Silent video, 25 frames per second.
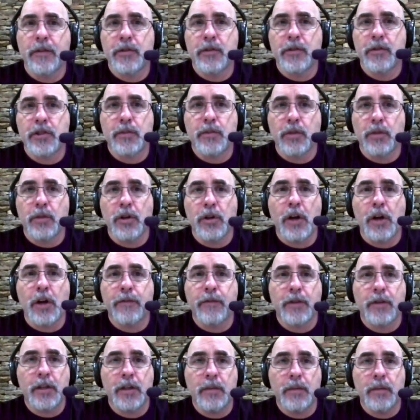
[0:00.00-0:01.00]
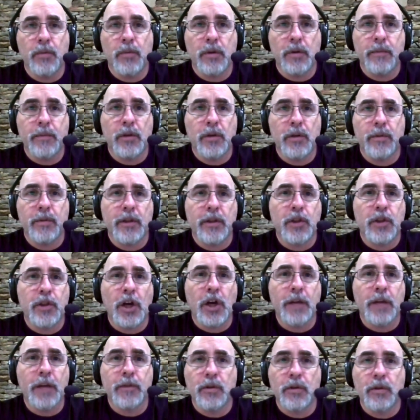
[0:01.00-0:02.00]
just weren't offered anymore. I mean, nobody
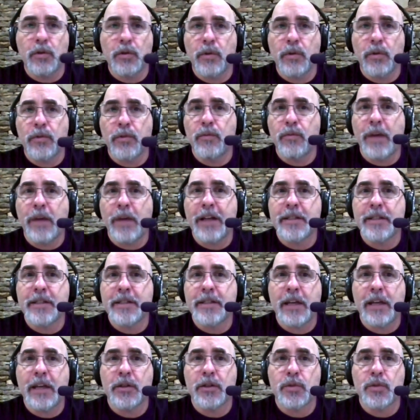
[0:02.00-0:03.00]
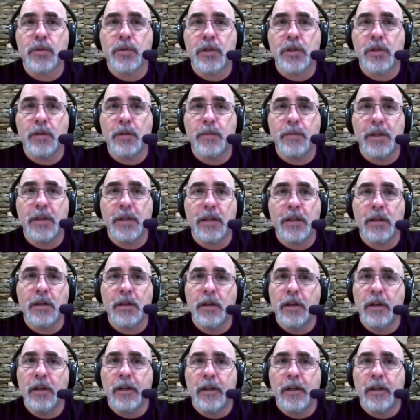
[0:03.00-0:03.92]
thought you know going through body scanners was going to be